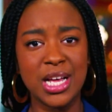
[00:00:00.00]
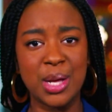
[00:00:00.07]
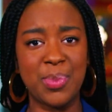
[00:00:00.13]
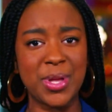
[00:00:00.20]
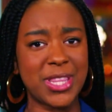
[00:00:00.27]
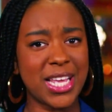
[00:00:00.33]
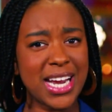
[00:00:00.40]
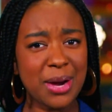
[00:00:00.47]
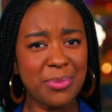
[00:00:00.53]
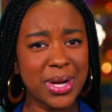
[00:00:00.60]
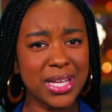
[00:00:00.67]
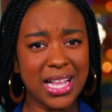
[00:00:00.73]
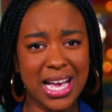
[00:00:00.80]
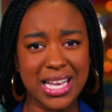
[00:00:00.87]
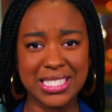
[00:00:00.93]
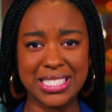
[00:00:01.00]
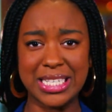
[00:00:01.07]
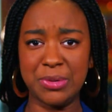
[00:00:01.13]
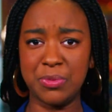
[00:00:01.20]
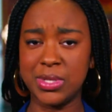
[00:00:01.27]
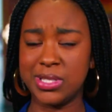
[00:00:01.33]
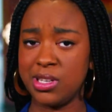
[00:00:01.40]
but then I realized
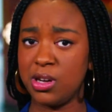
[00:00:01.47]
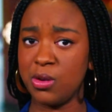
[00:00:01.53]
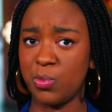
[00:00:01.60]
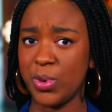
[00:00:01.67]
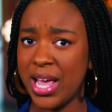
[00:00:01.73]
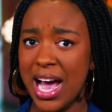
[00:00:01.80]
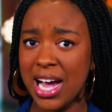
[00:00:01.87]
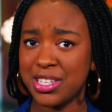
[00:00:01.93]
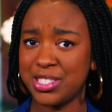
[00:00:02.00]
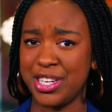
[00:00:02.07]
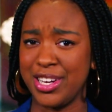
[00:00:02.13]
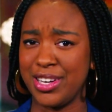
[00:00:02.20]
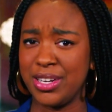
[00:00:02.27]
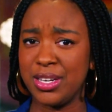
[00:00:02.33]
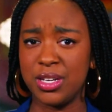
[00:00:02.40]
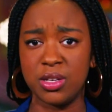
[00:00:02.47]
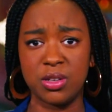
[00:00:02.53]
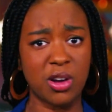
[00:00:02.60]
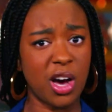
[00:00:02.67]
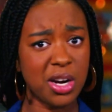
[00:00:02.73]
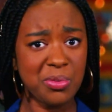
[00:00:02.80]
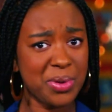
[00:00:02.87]
it was a reaction,
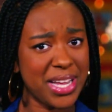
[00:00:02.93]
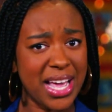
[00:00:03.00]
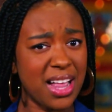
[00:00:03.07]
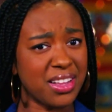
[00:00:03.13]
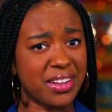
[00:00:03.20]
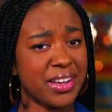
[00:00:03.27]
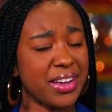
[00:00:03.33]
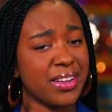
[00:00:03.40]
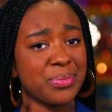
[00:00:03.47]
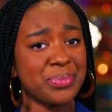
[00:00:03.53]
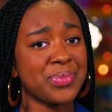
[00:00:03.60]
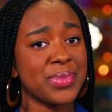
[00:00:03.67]
not a reality.